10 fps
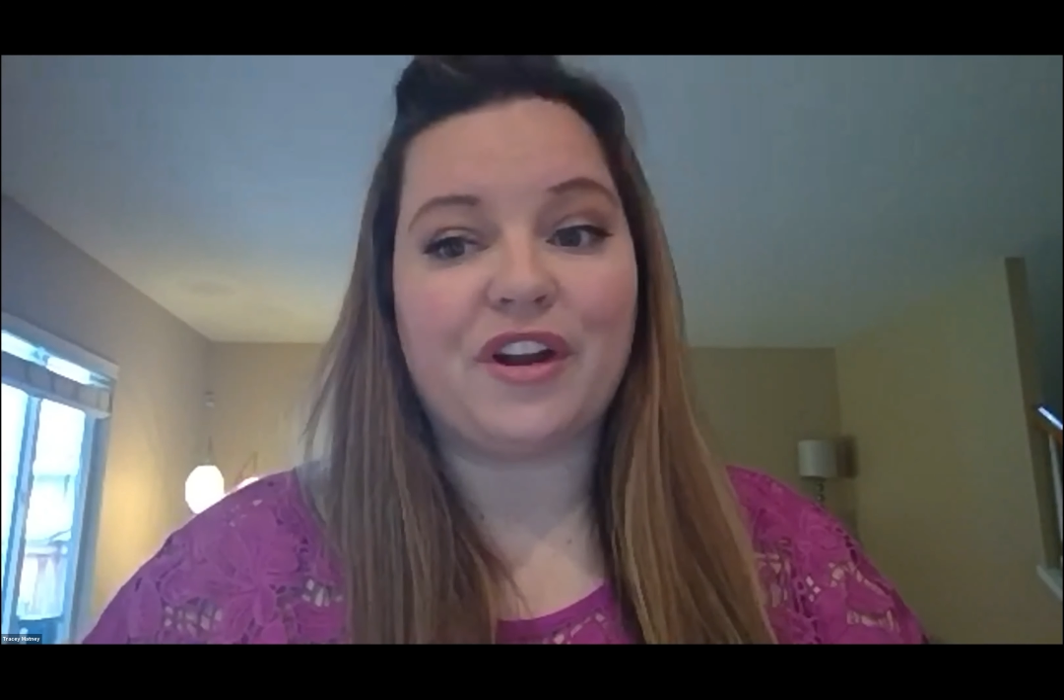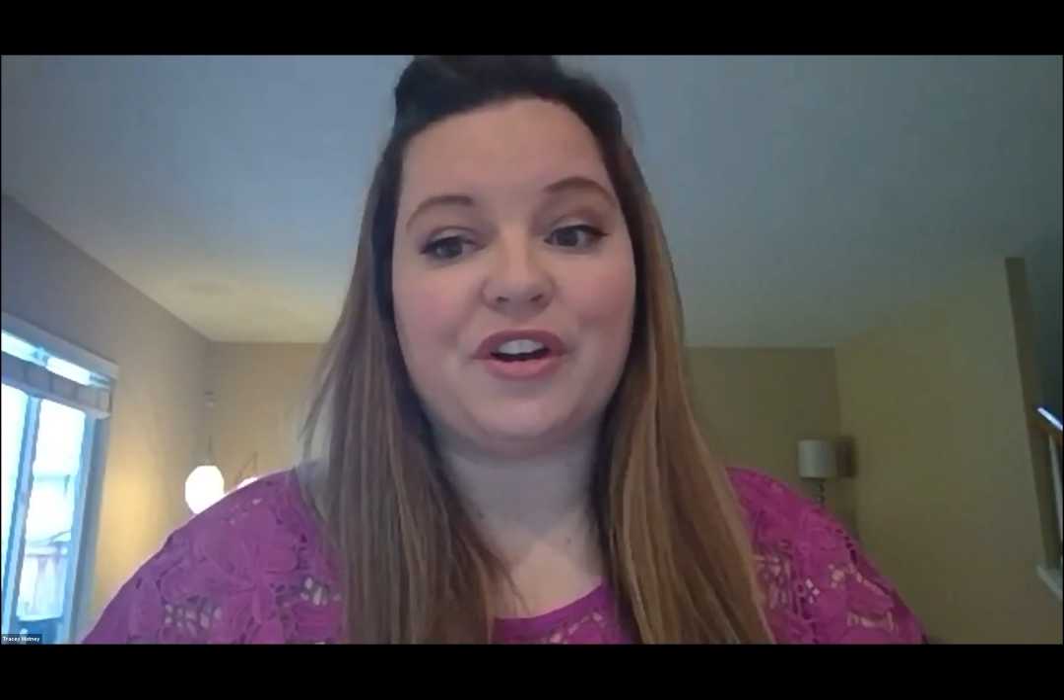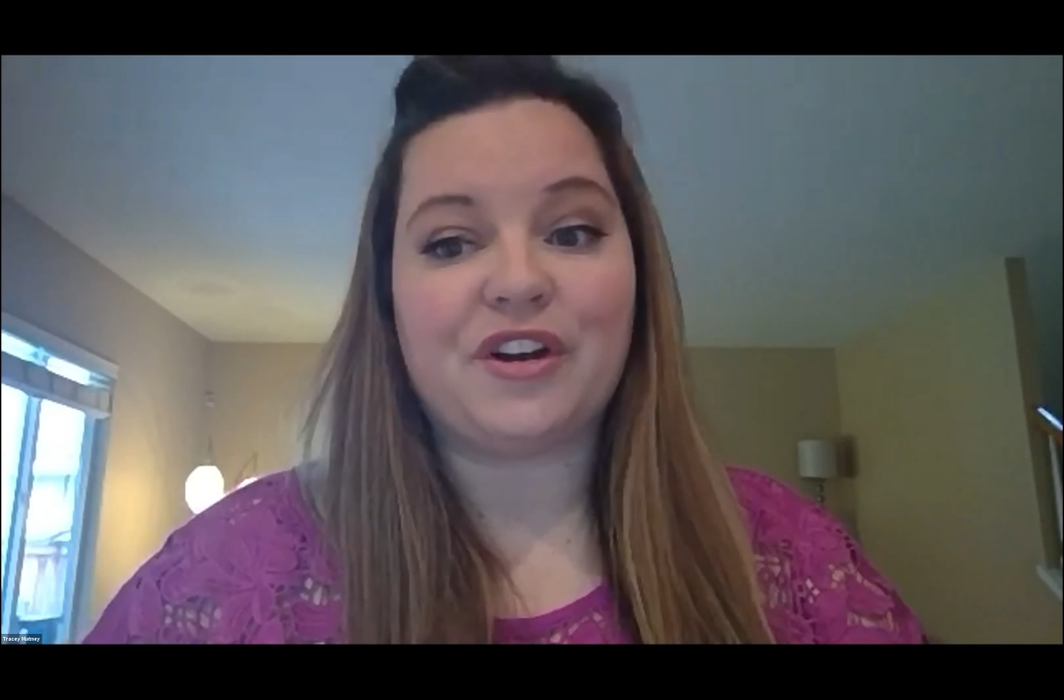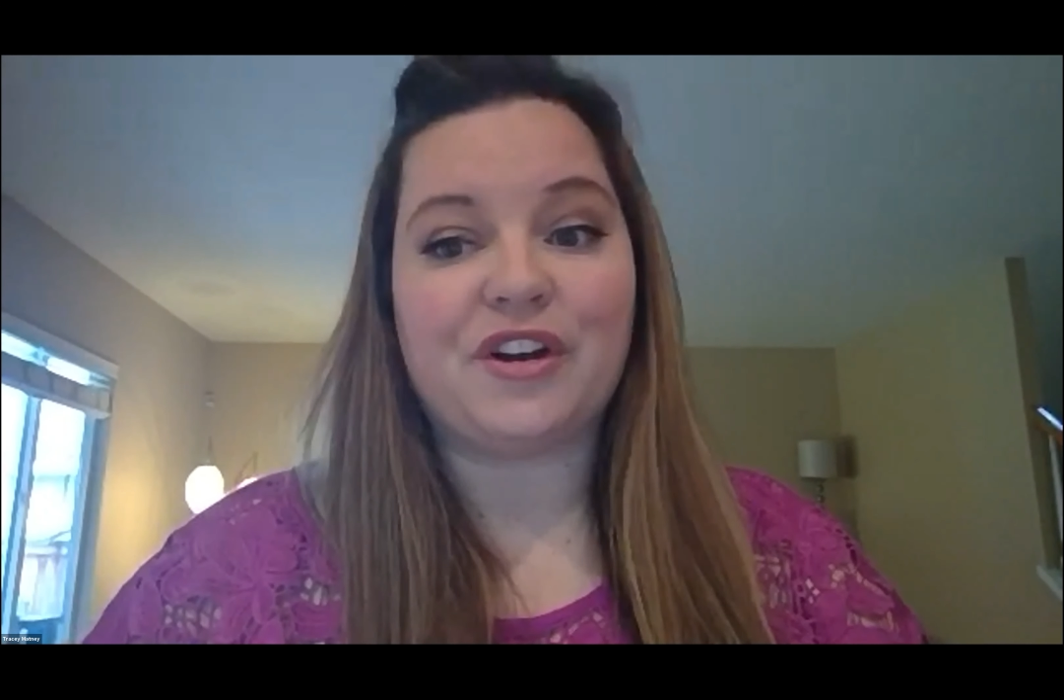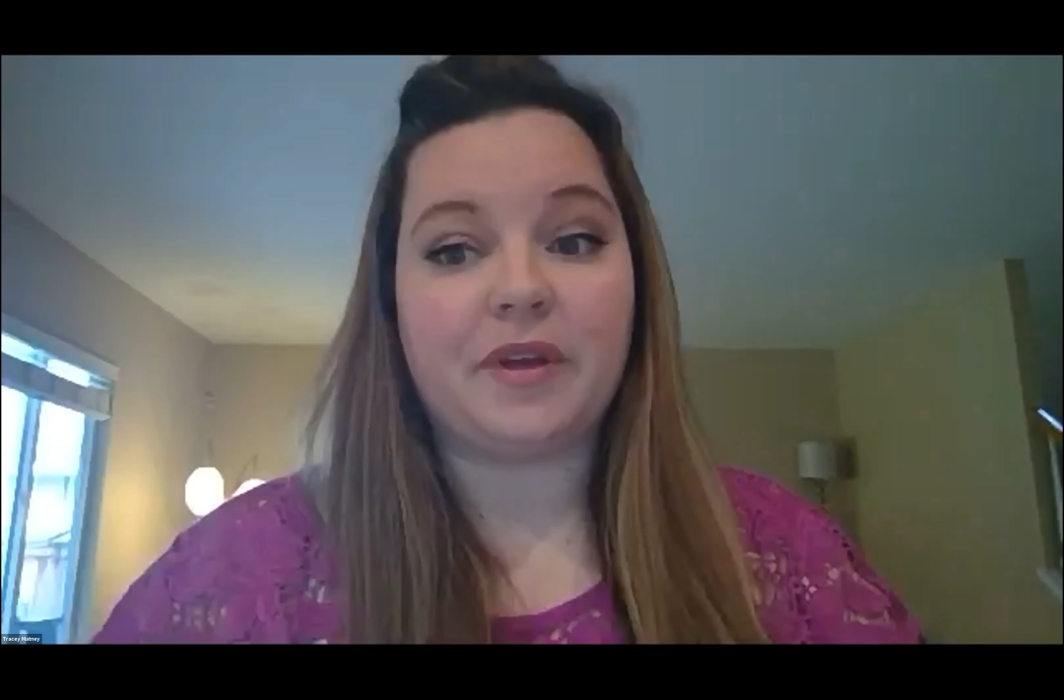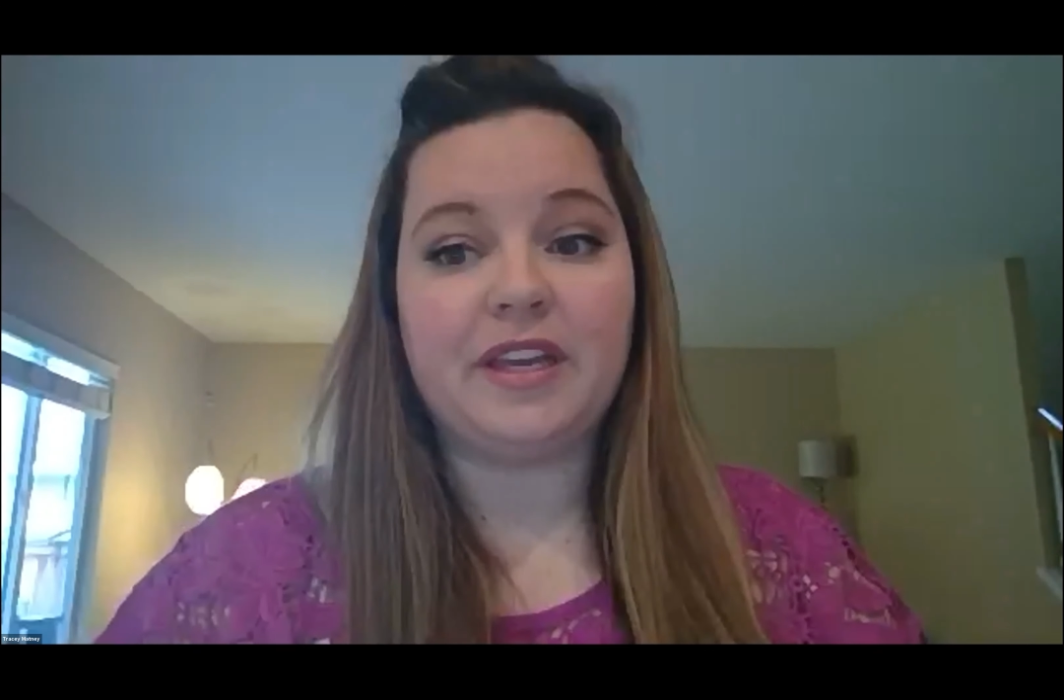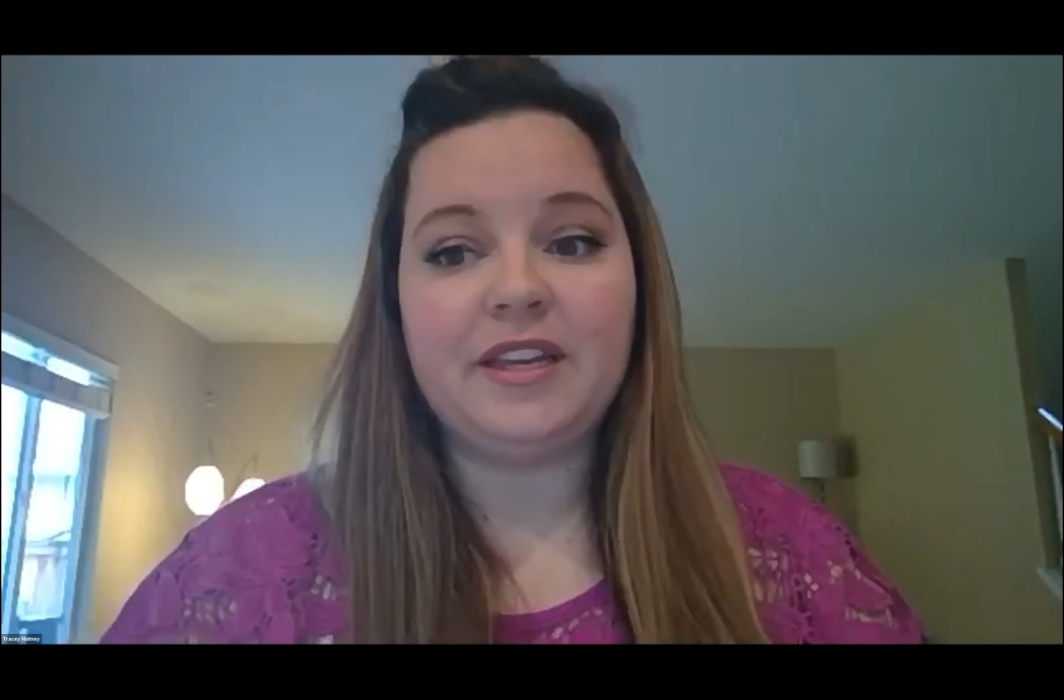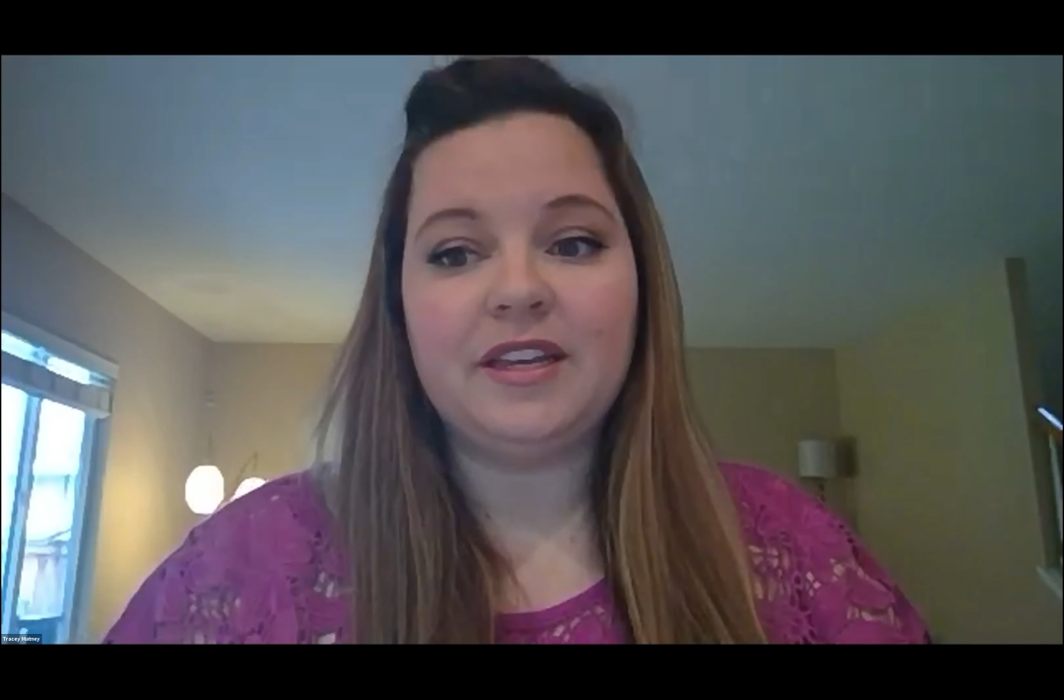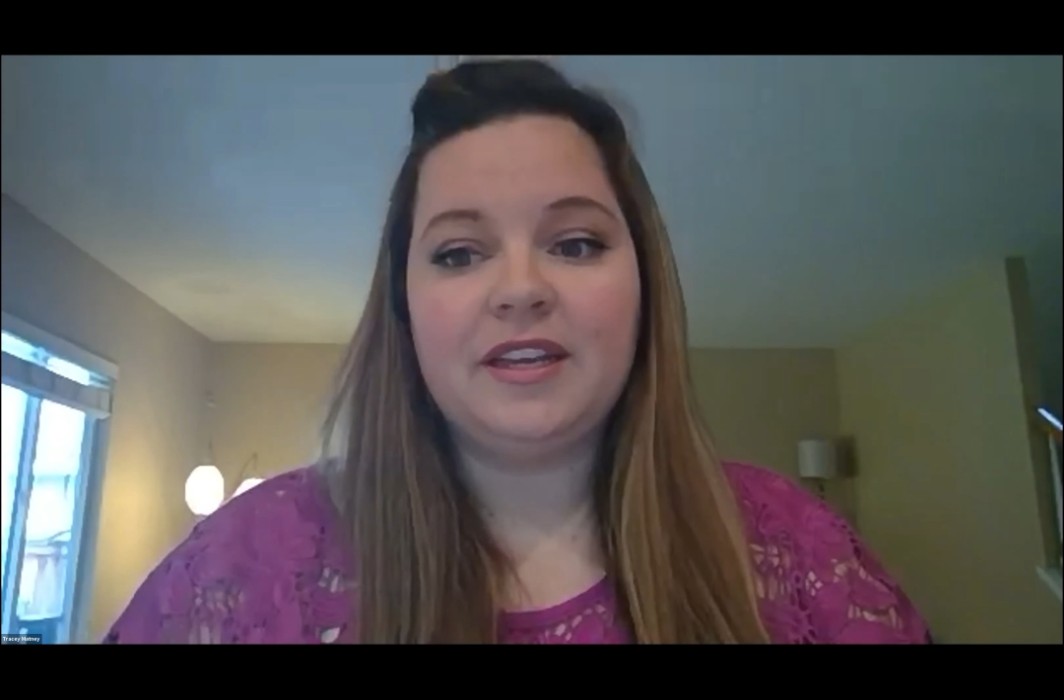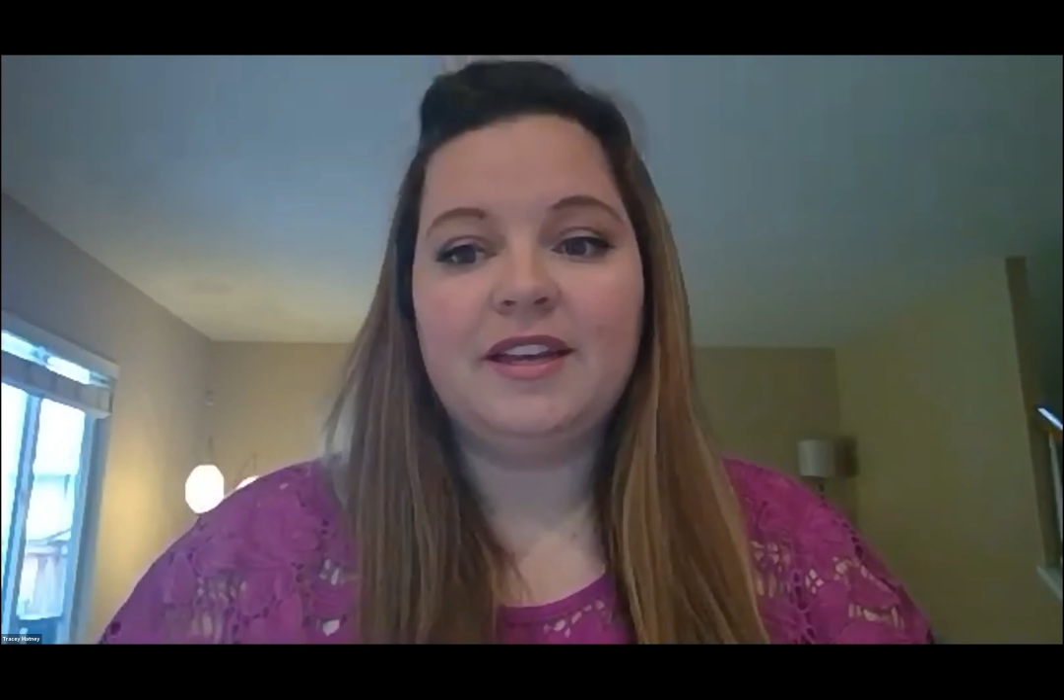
they're doing